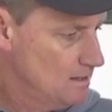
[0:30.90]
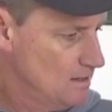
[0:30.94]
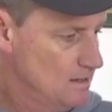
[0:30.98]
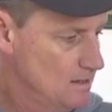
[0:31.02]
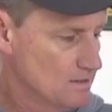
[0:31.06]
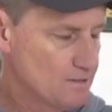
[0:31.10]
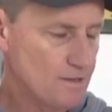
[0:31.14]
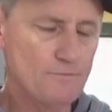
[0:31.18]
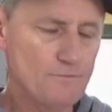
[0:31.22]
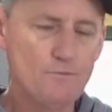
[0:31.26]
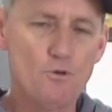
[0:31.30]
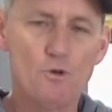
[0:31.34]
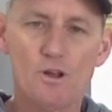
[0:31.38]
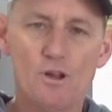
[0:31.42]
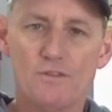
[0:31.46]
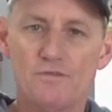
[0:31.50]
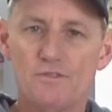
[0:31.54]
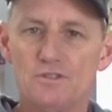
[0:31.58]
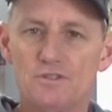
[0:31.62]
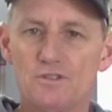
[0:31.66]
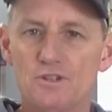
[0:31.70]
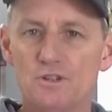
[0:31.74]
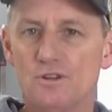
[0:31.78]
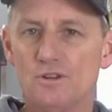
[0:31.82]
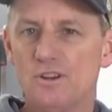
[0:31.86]
so 14th
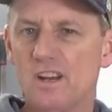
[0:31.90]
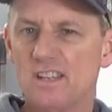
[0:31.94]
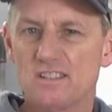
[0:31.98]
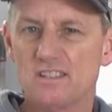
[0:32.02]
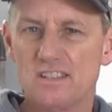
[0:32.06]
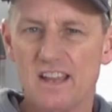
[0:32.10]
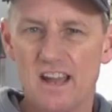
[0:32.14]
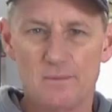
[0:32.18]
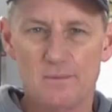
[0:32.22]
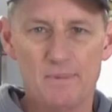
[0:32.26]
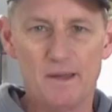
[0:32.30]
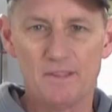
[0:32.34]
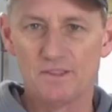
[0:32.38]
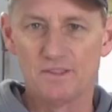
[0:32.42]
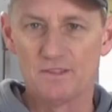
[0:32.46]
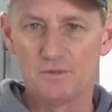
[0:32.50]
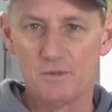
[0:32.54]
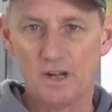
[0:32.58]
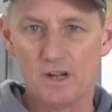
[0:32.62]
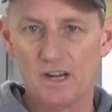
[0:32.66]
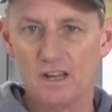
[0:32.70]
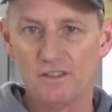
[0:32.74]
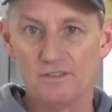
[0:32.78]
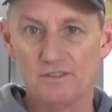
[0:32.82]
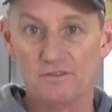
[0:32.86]
of June, it's now about the
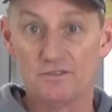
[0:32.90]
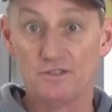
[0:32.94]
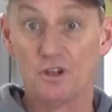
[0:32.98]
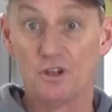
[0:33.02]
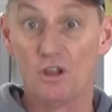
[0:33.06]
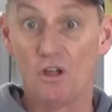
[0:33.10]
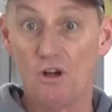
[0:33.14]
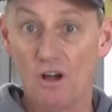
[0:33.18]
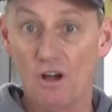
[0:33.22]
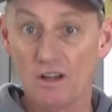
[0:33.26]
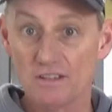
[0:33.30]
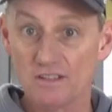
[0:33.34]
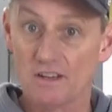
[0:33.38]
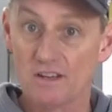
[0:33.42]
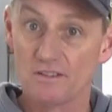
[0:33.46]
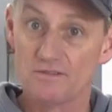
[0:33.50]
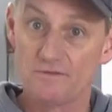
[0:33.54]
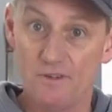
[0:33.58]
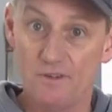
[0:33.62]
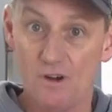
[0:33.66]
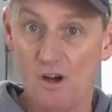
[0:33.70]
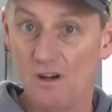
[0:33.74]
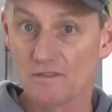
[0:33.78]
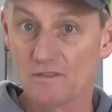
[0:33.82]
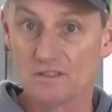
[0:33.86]
20th of July, so it's
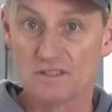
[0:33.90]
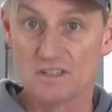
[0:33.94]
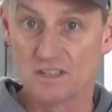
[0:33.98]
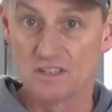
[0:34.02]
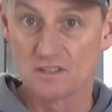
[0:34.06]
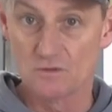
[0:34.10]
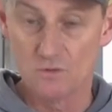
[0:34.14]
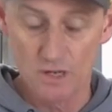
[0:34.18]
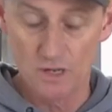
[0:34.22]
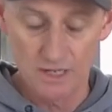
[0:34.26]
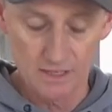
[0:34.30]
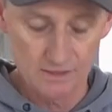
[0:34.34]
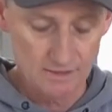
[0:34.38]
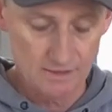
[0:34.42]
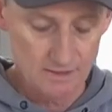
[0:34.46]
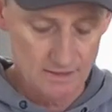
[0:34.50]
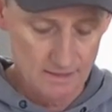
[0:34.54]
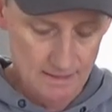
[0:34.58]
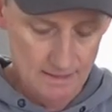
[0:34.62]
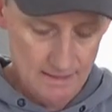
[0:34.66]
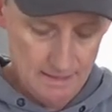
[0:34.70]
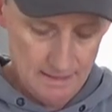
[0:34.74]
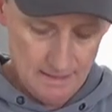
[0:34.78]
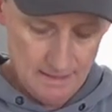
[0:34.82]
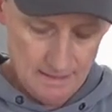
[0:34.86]
five or six weeks.
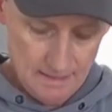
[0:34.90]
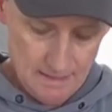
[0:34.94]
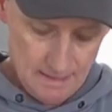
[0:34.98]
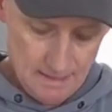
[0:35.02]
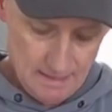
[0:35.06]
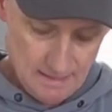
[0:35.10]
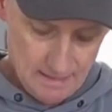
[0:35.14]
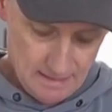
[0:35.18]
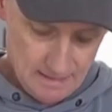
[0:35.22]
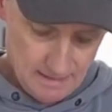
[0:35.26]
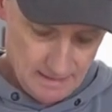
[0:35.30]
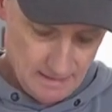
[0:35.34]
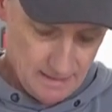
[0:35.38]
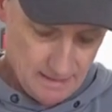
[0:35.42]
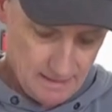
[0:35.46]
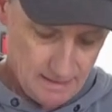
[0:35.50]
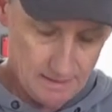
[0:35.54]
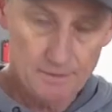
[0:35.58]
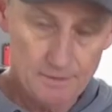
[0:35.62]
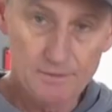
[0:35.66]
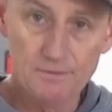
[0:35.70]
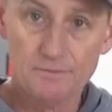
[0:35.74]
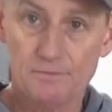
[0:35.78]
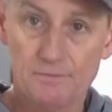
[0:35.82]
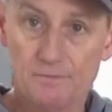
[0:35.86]
Uh,
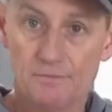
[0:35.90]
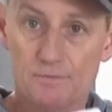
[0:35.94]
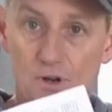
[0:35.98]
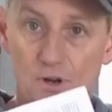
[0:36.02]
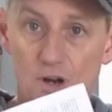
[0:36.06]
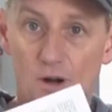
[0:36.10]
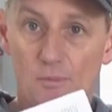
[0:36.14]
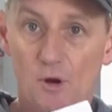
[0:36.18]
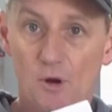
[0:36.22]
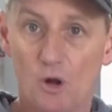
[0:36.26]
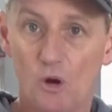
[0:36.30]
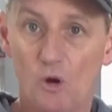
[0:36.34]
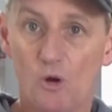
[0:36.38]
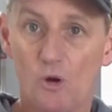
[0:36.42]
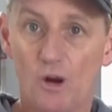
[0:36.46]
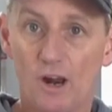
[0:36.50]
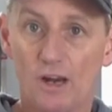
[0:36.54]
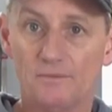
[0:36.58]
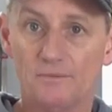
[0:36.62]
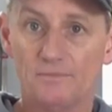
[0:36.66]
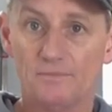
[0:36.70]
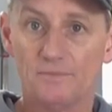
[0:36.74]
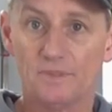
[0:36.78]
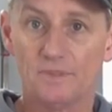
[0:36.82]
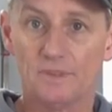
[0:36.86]
got my
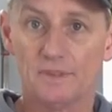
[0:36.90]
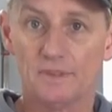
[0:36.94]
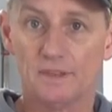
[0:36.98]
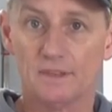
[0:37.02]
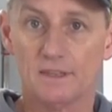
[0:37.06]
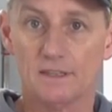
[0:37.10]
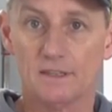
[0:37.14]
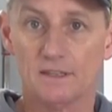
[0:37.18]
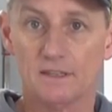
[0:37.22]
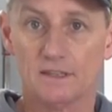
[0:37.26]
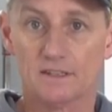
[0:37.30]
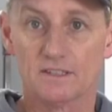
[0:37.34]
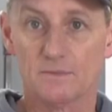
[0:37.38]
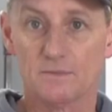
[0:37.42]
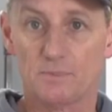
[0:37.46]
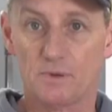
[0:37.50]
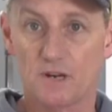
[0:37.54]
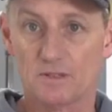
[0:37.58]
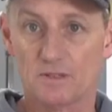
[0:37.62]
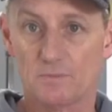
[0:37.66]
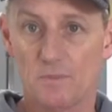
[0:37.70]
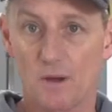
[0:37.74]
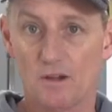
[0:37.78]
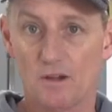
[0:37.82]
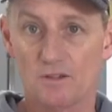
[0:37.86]
order,
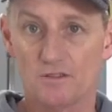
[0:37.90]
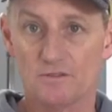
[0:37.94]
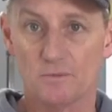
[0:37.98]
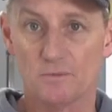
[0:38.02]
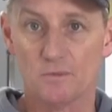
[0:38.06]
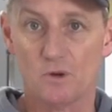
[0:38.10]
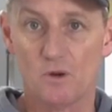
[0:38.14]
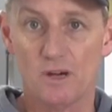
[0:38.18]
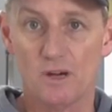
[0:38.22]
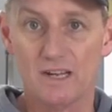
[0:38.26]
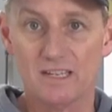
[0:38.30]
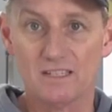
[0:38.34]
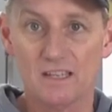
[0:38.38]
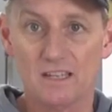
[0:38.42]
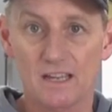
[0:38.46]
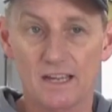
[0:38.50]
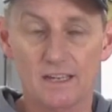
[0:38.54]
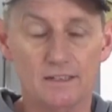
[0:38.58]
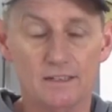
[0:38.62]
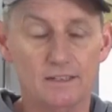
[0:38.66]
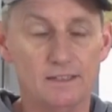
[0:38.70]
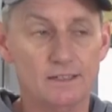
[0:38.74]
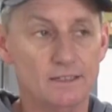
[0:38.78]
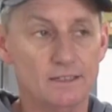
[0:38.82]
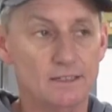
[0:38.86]
express post from
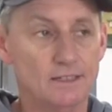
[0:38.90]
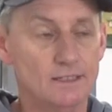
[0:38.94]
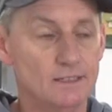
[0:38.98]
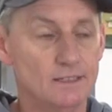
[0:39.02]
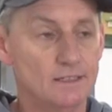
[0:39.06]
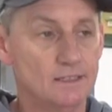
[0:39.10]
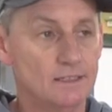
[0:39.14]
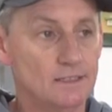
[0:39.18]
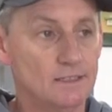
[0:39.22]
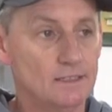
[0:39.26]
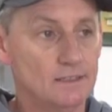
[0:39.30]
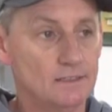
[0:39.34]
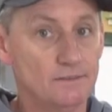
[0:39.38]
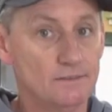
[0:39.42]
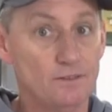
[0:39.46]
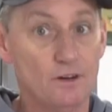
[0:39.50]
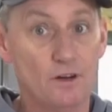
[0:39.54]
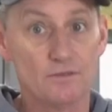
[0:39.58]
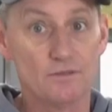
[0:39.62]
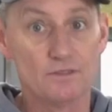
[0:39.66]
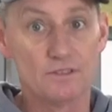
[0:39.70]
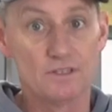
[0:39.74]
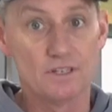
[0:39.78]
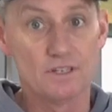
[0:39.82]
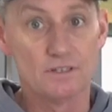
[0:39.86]
Queensland,
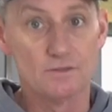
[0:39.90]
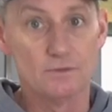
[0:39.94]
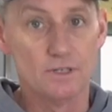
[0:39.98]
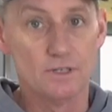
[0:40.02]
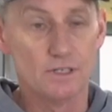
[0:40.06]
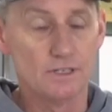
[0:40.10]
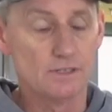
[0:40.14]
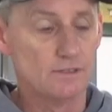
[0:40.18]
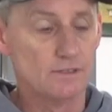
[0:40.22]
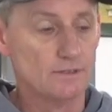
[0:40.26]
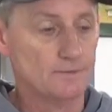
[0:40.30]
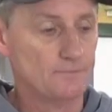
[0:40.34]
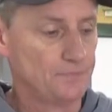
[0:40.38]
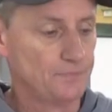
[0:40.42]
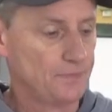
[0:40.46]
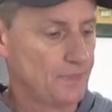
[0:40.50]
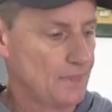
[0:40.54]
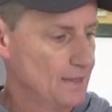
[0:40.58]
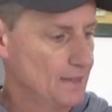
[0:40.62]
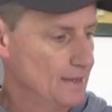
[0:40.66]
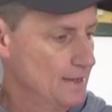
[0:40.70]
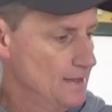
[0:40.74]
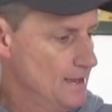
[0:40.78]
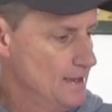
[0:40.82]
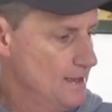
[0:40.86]
five or six weeks.
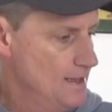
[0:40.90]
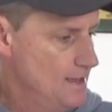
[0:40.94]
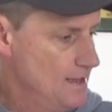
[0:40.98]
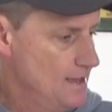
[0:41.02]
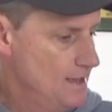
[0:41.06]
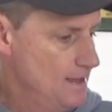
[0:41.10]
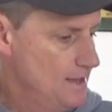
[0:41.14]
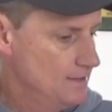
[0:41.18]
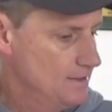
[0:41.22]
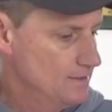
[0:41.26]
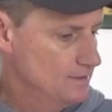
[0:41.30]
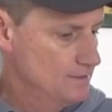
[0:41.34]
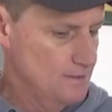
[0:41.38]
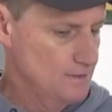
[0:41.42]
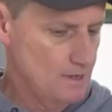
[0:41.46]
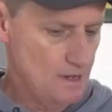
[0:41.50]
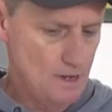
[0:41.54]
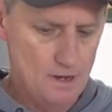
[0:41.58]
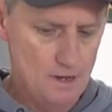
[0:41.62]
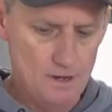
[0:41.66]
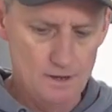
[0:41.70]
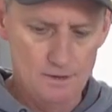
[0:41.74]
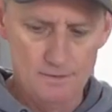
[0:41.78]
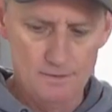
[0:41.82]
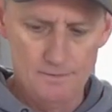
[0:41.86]

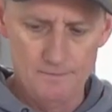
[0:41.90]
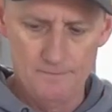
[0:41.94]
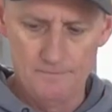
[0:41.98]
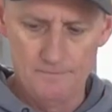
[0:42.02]
So,